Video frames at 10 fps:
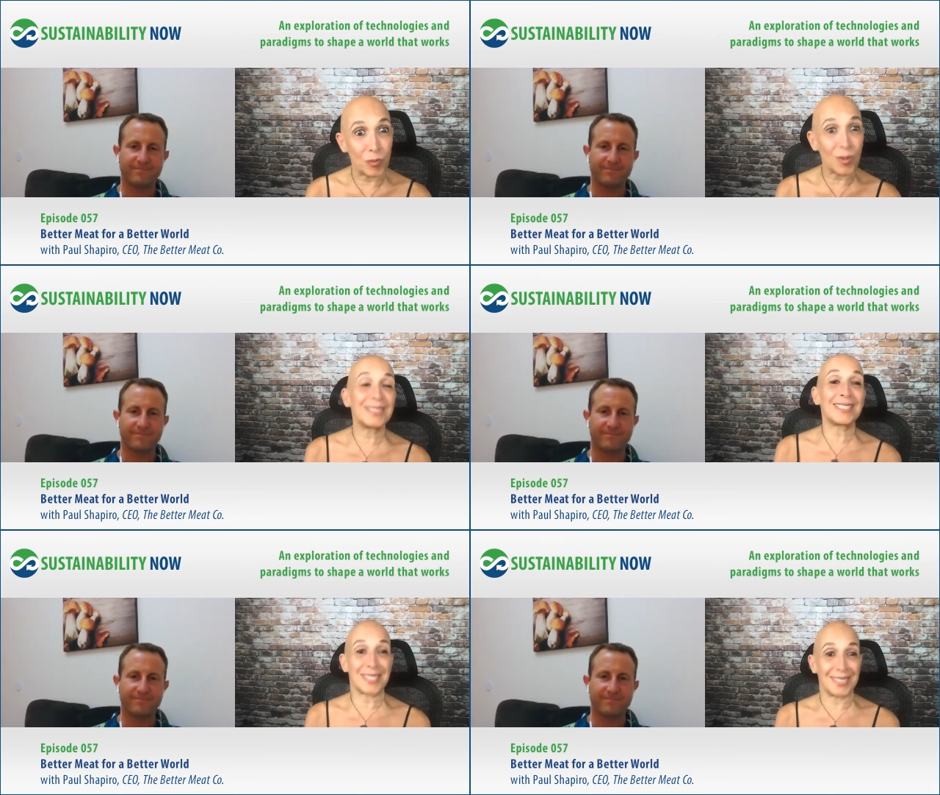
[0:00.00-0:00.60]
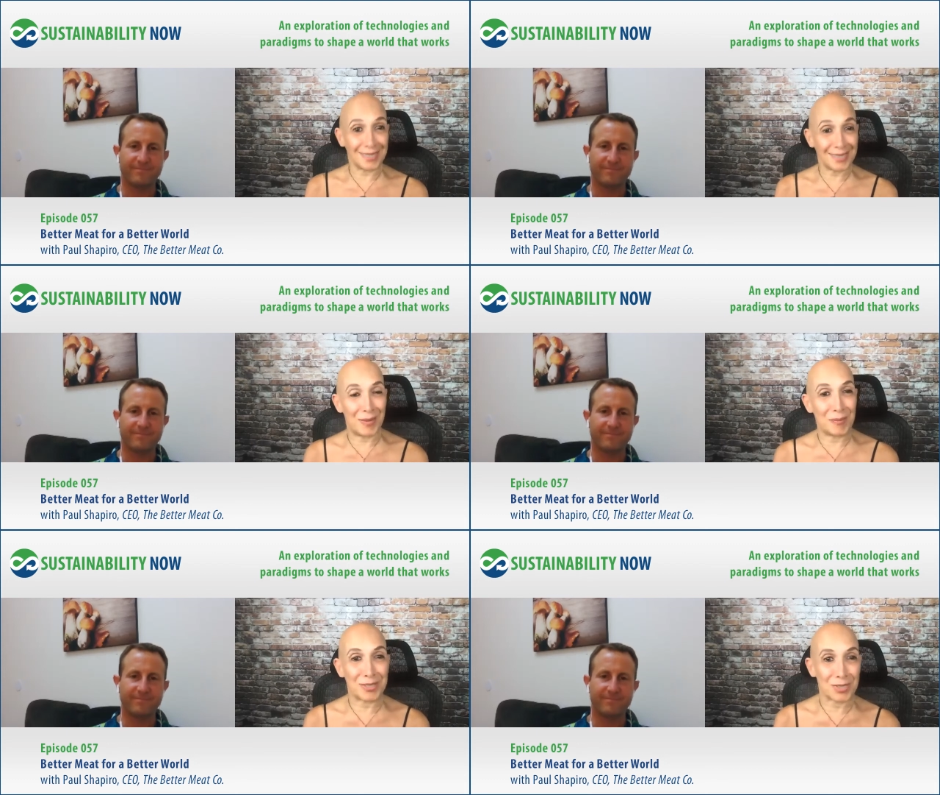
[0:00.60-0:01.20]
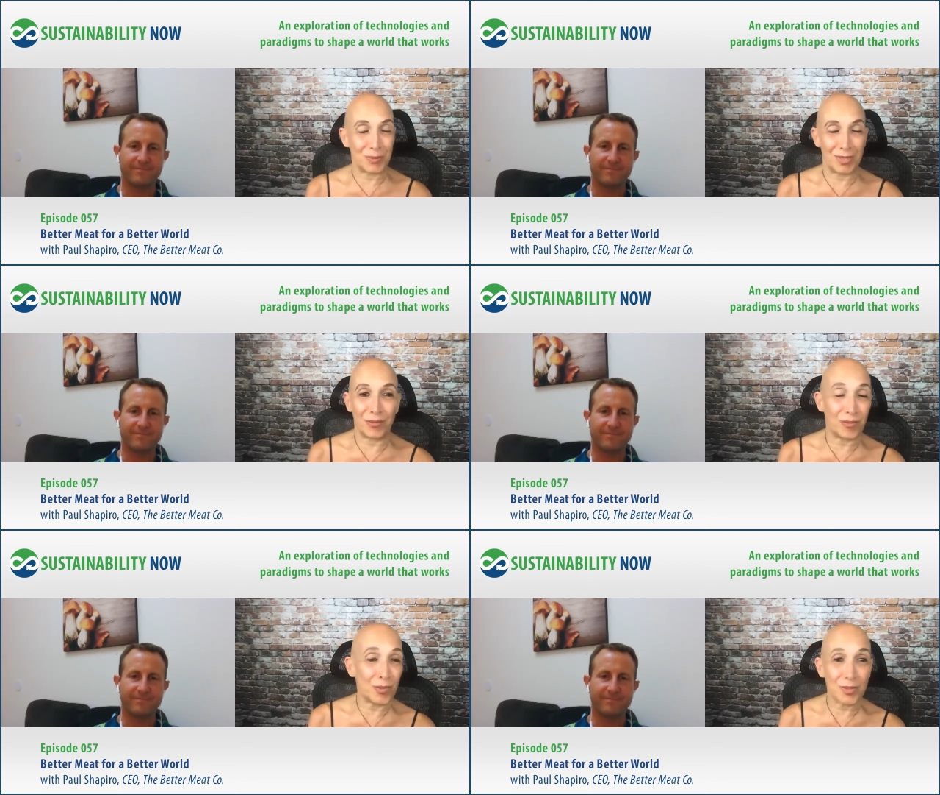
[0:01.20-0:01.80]
Speaker 1: One is an
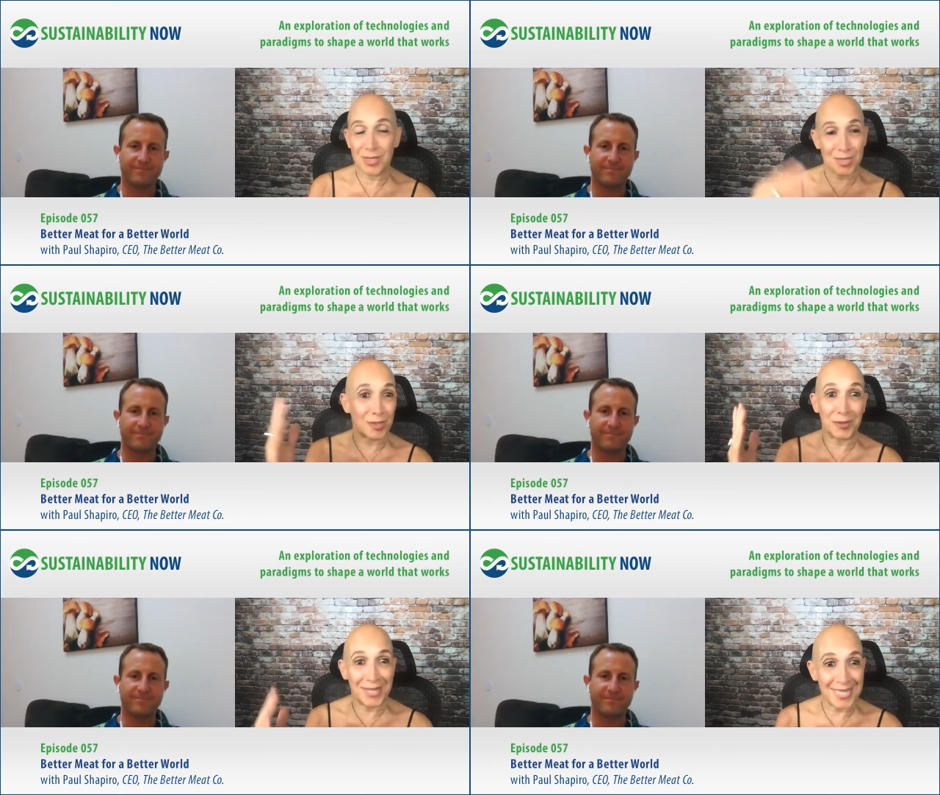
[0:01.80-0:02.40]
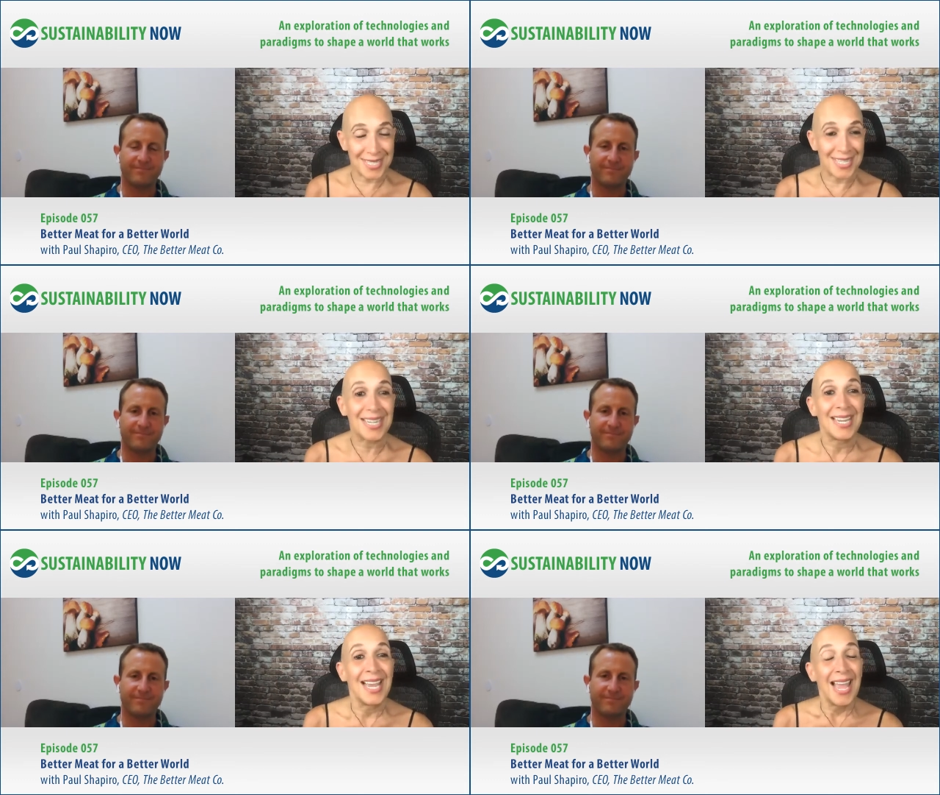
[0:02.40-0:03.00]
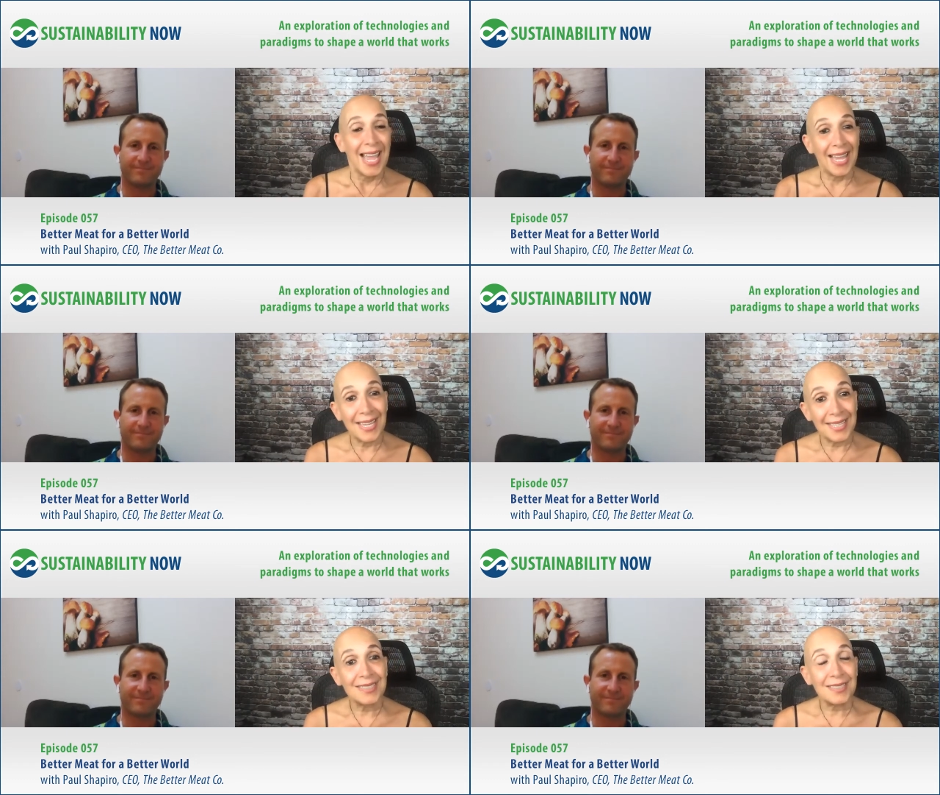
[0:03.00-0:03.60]
accomplishment, four is crazy.
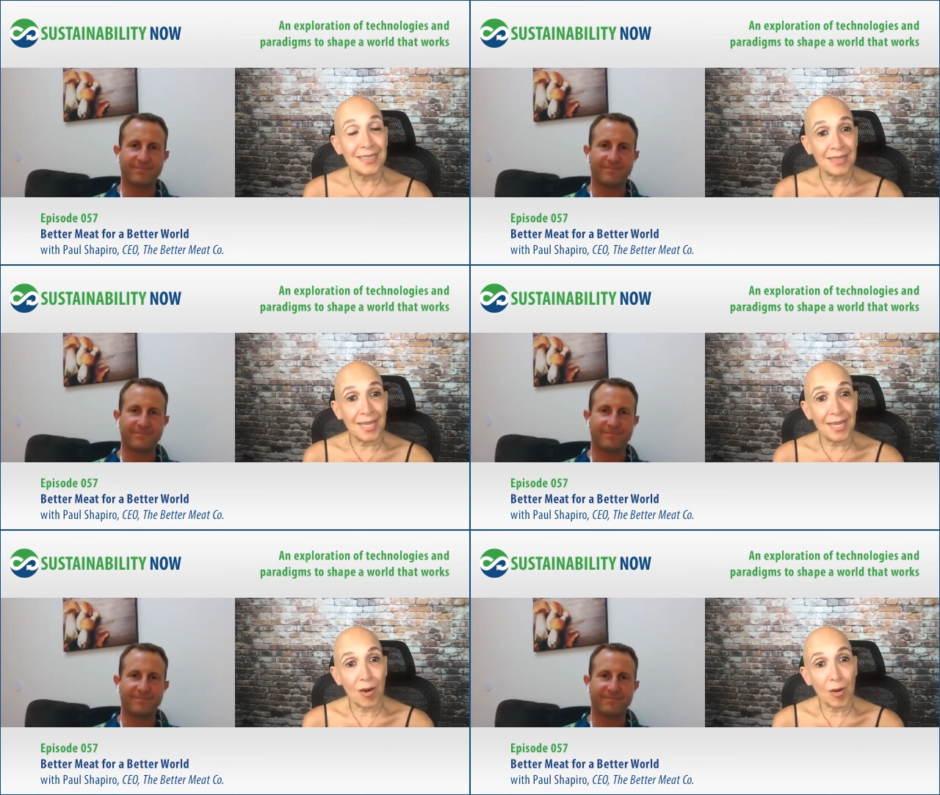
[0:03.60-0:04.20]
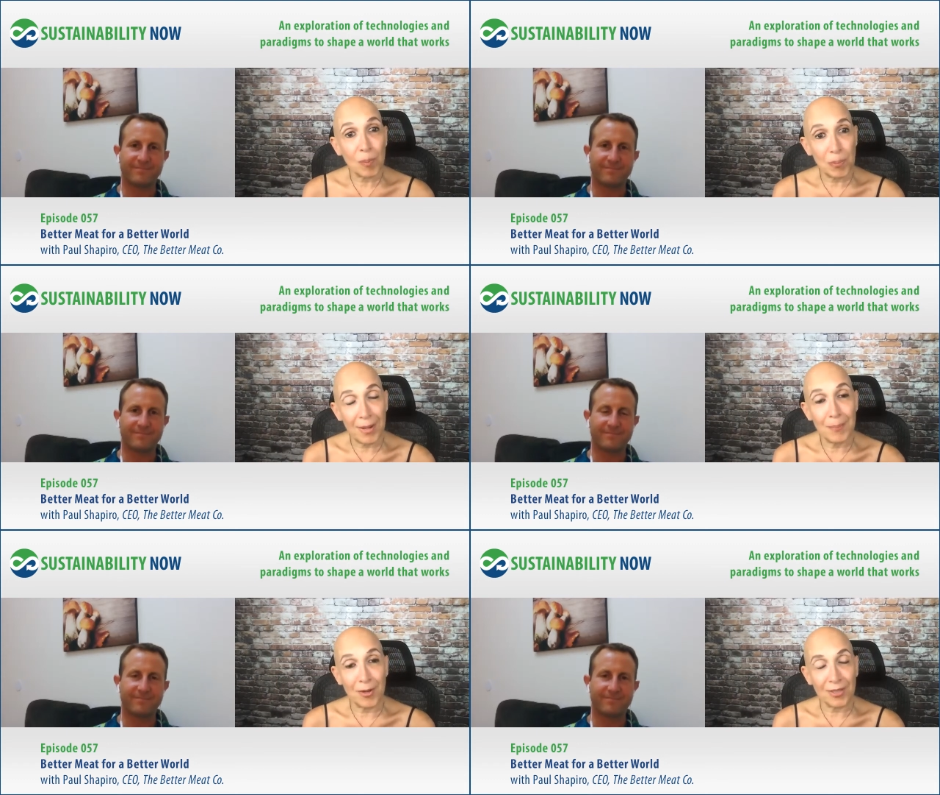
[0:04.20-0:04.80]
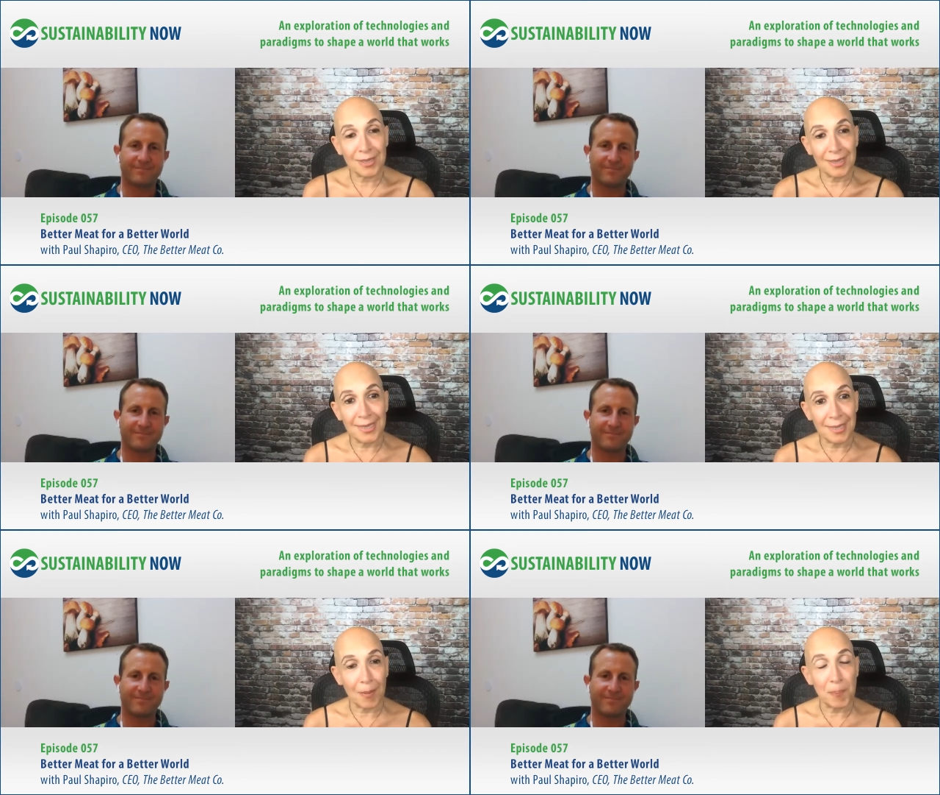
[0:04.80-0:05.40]
And they are
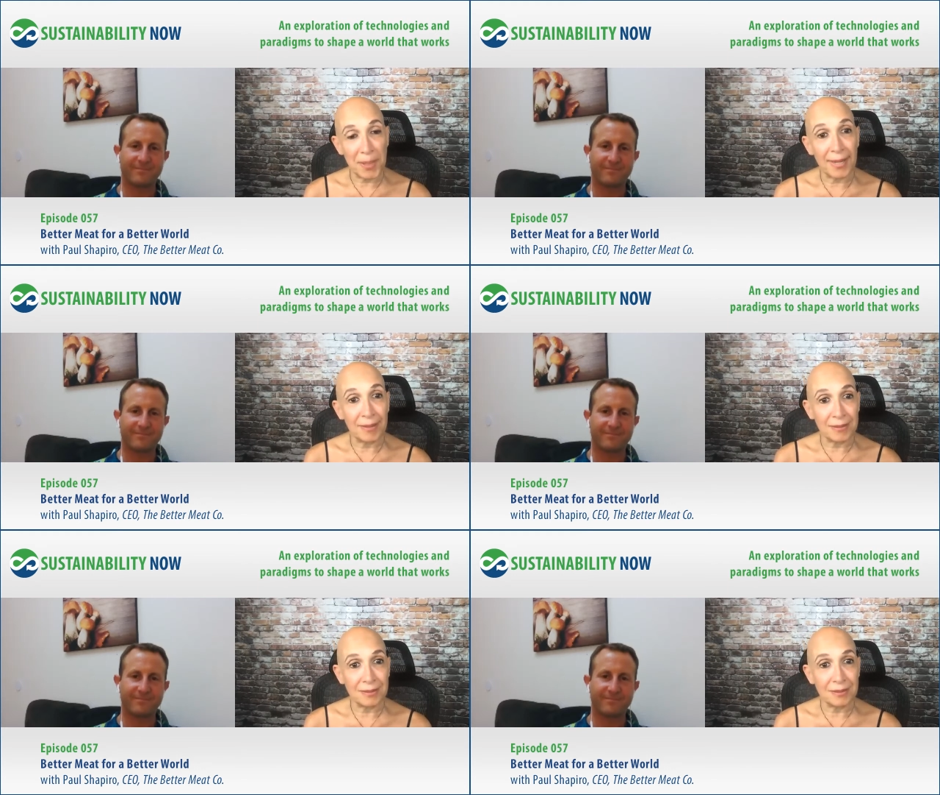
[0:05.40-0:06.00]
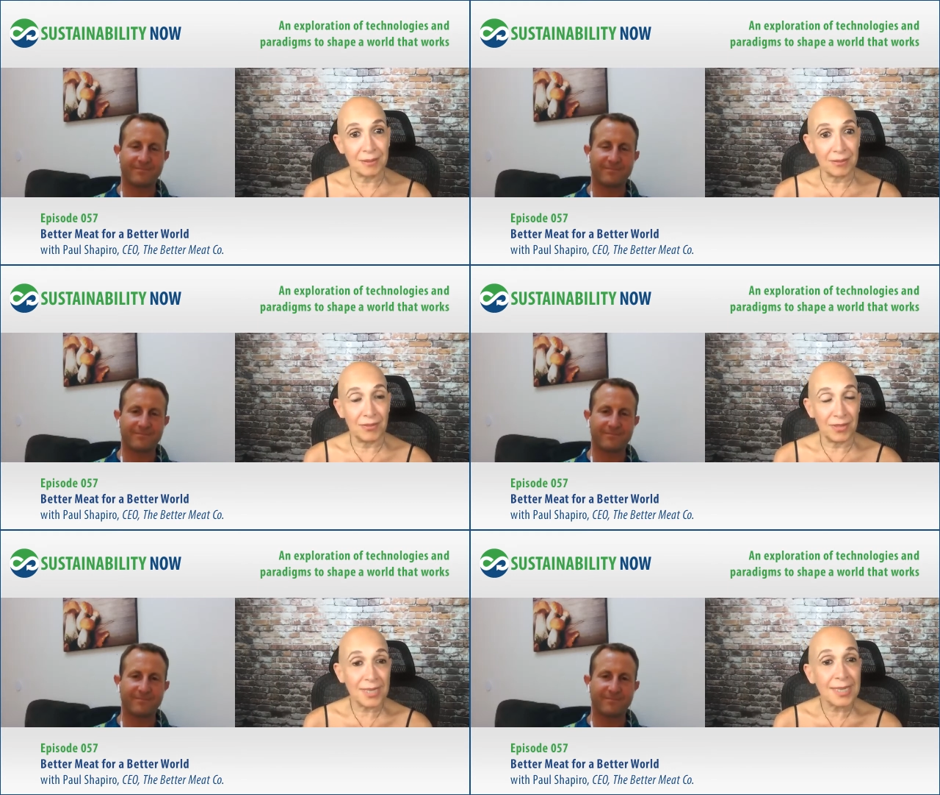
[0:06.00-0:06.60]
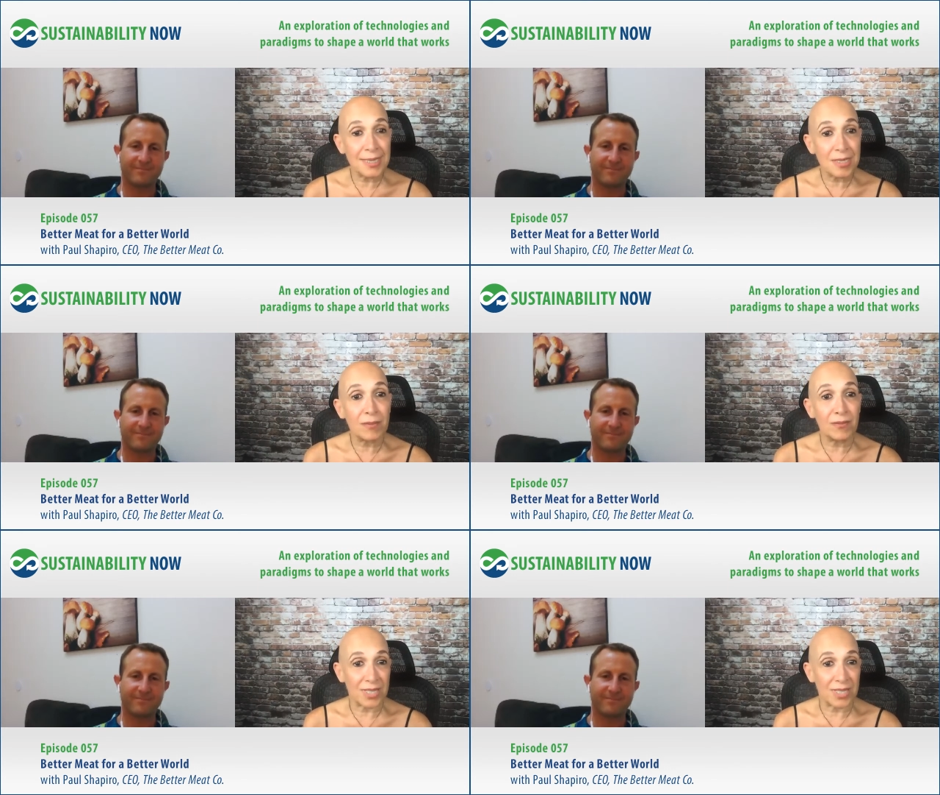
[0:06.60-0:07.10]
primarily about veganism,